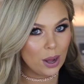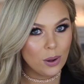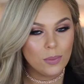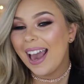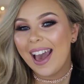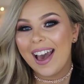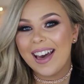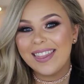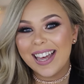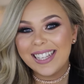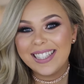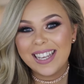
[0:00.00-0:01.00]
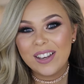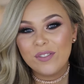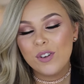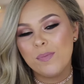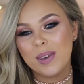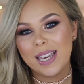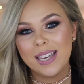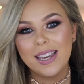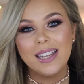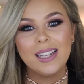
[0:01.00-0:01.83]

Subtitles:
well. Yeah, that's it from me.